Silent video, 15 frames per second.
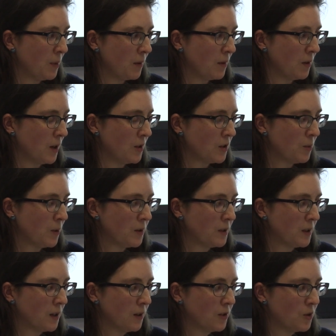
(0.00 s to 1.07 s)
but I just wanted
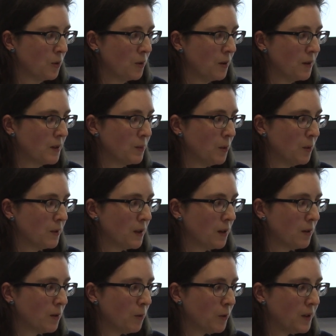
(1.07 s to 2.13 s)
to kind of show you, I suppose,
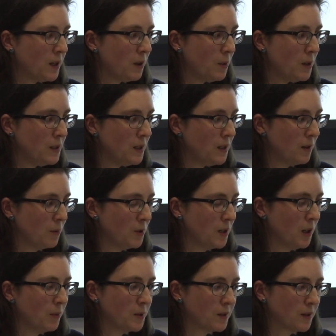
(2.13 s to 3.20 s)
that one thing we did which
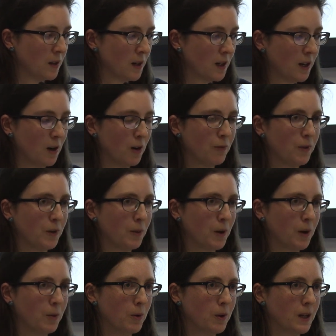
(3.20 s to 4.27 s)
helped us kind of clarify
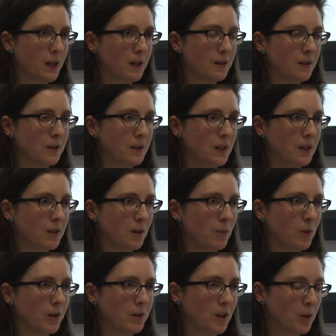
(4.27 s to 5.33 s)
why we were collecting the data and
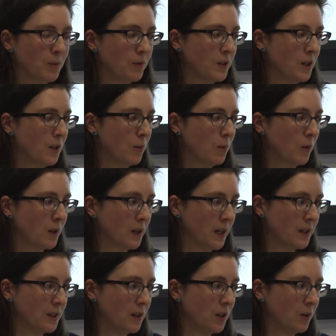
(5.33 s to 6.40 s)
what type of data we were
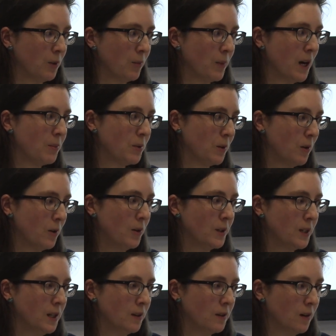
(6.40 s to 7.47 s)
collecting is we mapped all our
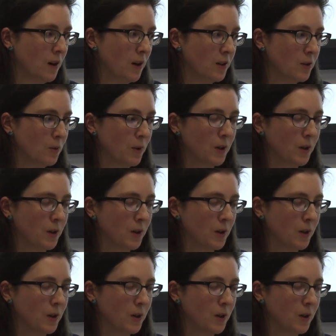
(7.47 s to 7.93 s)
data onto